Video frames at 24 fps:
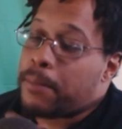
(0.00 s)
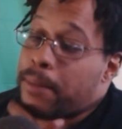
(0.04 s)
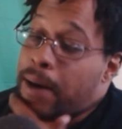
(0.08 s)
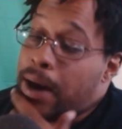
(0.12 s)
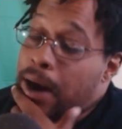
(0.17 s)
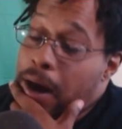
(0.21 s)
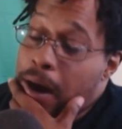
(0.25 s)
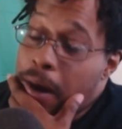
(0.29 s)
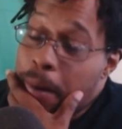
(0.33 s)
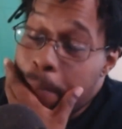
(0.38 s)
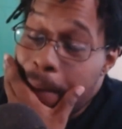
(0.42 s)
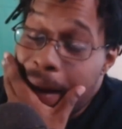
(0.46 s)

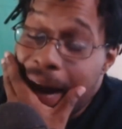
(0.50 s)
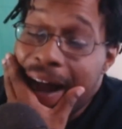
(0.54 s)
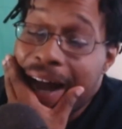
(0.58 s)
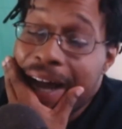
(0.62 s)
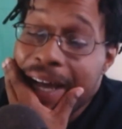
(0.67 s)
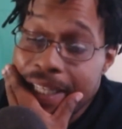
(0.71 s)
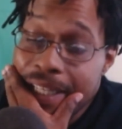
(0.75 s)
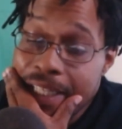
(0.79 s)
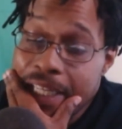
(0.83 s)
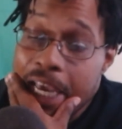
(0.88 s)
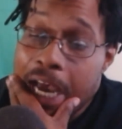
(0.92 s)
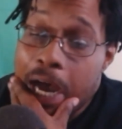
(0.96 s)

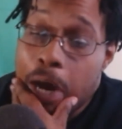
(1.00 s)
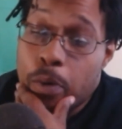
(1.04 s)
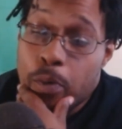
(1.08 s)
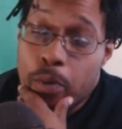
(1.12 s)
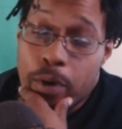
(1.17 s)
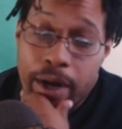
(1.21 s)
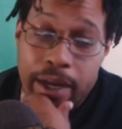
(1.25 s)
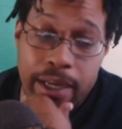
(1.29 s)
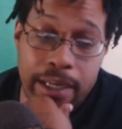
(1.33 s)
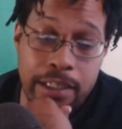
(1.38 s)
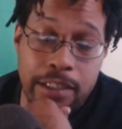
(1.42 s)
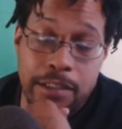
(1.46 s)
I'm
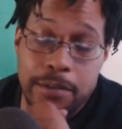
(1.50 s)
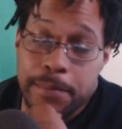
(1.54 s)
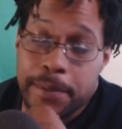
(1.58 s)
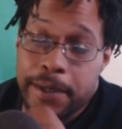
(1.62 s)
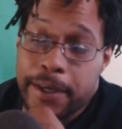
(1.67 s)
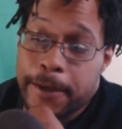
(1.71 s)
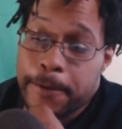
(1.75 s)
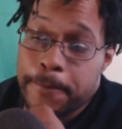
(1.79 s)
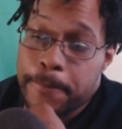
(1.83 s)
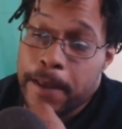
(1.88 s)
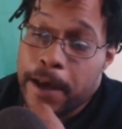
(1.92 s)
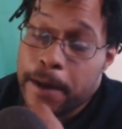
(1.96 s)
highly
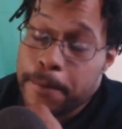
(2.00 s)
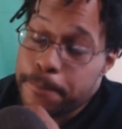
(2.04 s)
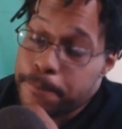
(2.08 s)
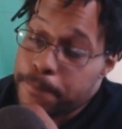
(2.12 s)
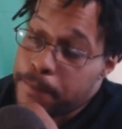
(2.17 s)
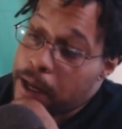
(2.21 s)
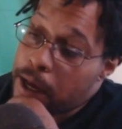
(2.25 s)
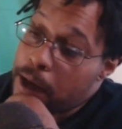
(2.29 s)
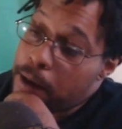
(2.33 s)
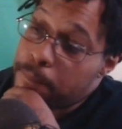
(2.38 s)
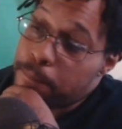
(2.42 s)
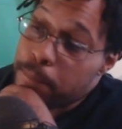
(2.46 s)
outraged,
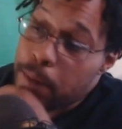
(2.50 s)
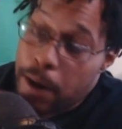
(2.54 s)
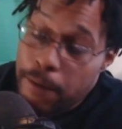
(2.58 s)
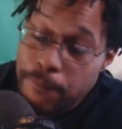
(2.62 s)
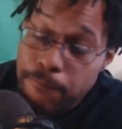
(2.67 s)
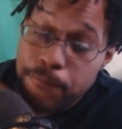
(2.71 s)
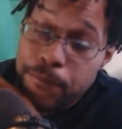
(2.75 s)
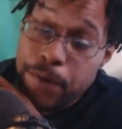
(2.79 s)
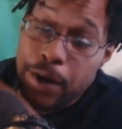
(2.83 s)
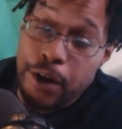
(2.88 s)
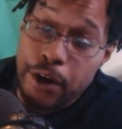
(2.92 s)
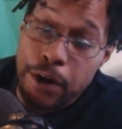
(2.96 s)
man.
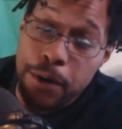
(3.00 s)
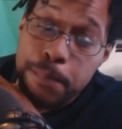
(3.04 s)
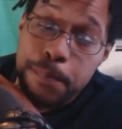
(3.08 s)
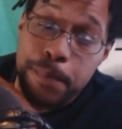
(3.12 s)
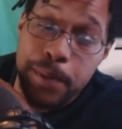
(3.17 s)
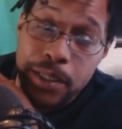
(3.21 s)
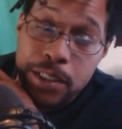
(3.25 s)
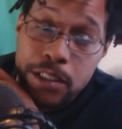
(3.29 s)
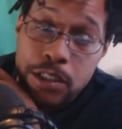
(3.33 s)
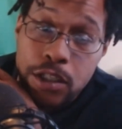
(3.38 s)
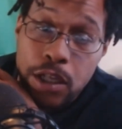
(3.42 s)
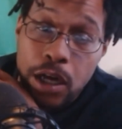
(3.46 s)

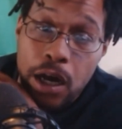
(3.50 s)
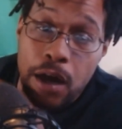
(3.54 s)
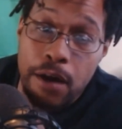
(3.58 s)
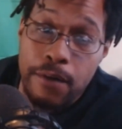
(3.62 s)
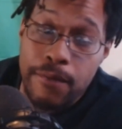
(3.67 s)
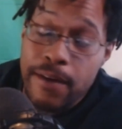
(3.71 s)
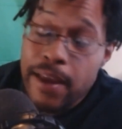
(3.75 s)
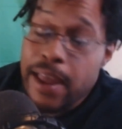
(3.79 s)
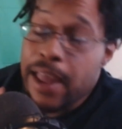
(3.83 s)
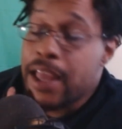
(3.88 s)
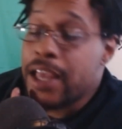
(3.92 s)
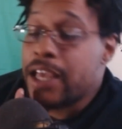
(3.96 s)
I'm very
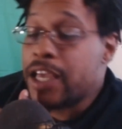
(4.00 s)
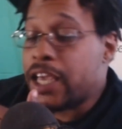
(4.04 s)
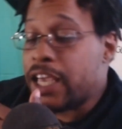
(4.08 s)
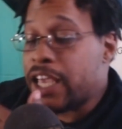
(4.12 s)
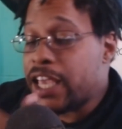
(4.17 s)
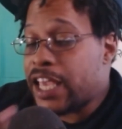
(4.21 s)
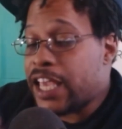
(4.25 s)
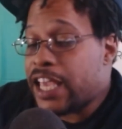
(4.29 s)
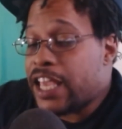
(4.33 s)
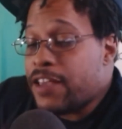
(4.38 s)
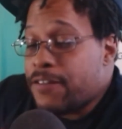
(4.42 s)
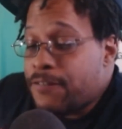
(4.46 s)
pissed
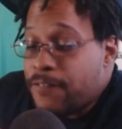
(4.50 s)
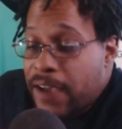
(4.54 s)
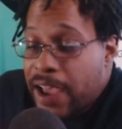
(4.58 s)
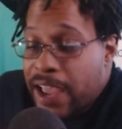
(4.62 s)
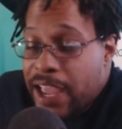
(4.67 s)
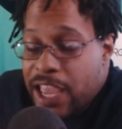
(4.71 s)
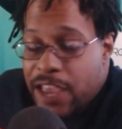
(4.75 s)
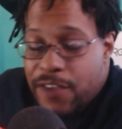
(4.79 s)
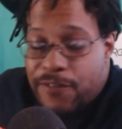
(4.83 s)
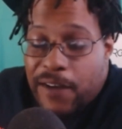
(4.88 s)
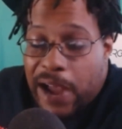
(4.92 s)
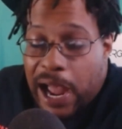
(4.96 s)
off.
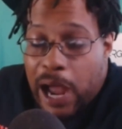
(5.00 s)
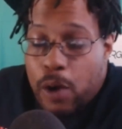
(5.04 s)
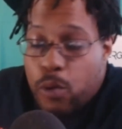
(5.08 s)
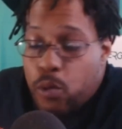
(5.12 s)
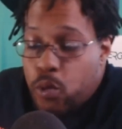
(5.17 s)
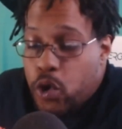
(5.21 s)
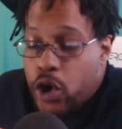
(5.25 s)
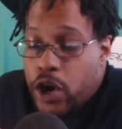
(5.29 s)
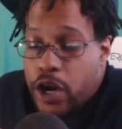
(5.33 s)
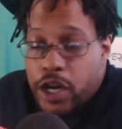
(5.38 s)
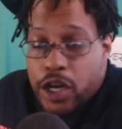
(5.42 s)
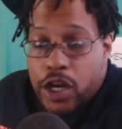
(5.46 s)

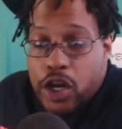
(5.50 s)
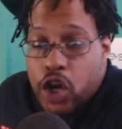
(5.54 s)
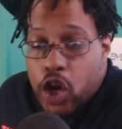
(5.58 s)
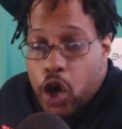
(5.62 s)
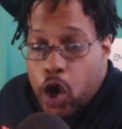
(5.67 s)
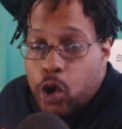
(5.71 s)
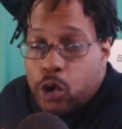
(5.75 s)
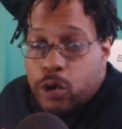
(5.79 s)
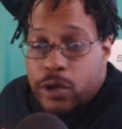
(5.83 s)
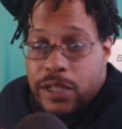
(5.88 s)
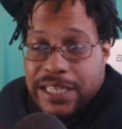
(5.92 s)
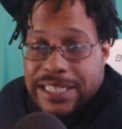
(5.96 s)
If I
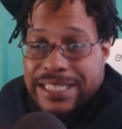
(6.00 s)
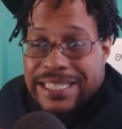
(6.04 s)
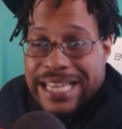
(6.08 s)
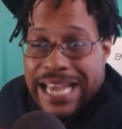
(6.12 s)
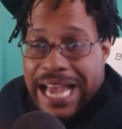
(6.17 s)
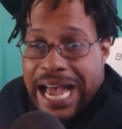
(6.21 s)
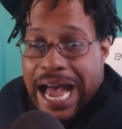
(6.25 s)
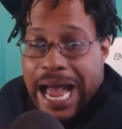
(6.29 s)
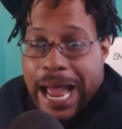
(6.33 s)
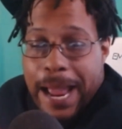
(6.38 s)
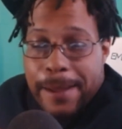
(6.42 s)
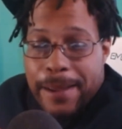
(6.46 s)
were to
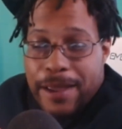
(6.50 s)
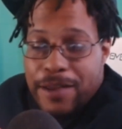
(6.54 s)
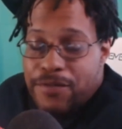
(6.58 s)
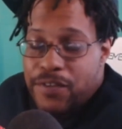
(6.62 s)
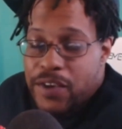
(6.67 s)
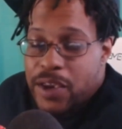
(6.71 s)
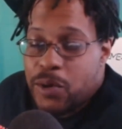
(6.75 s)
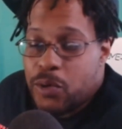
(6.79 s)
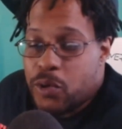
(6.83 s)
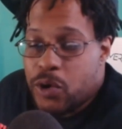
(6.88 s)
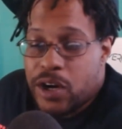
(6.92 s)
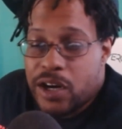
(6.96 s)
know this
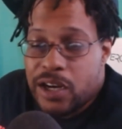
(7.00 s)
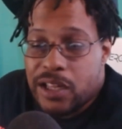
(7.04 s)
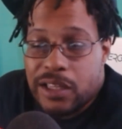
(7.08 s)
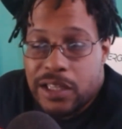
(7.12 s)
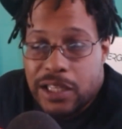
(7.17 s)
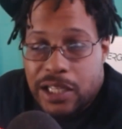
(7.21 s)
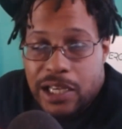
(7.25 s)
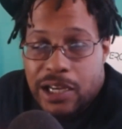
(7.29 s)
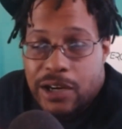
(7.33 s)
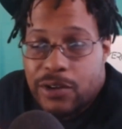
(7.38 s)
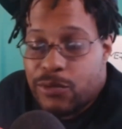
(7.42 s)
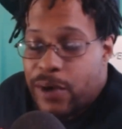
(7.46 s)
guy, if
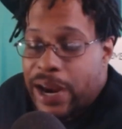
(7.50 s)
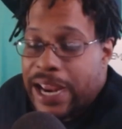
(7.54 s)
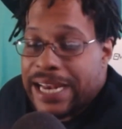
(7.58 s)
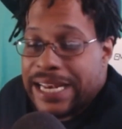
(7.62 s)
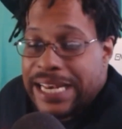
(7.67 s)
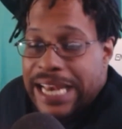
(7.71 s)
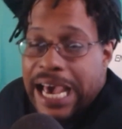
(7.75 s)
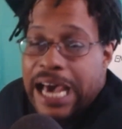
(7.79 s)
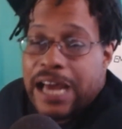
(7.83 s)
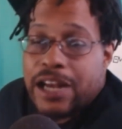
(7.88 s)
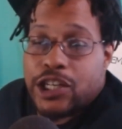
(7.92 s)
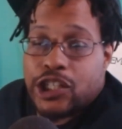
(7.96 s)
he were to
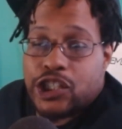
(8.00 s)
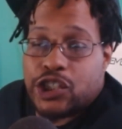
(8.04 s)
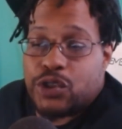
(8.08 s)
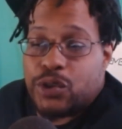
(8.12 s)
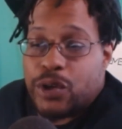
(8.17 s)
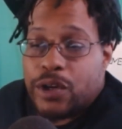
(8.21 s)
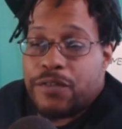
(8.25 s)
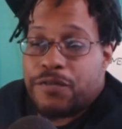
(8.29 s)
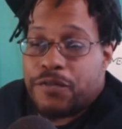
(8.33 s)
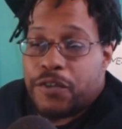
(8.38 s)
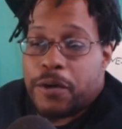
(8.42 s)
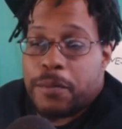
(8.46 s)
live
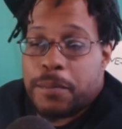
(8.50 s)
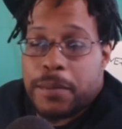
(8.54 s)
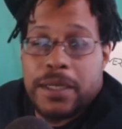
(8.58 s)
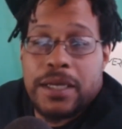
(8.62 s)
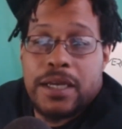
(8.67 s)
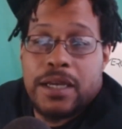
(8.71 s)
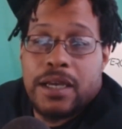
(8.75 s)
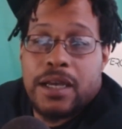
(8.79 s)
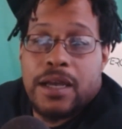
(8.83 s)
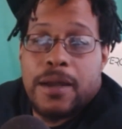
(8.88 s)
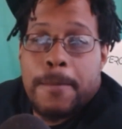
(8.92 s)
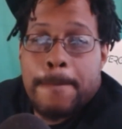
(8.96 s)
right down the
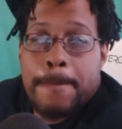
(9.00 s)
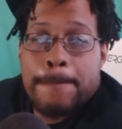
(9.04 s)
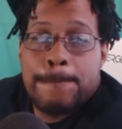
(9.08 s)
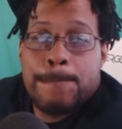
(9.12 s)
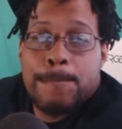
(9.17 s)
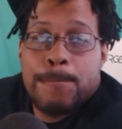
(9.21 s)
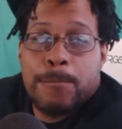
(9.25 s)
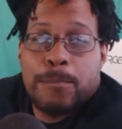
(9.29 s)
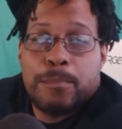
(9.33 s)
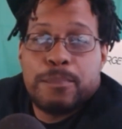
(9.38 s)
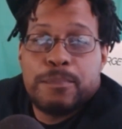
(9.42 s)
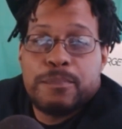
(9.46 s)
street from
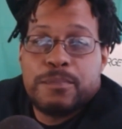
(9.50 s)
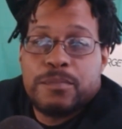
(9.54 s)
me,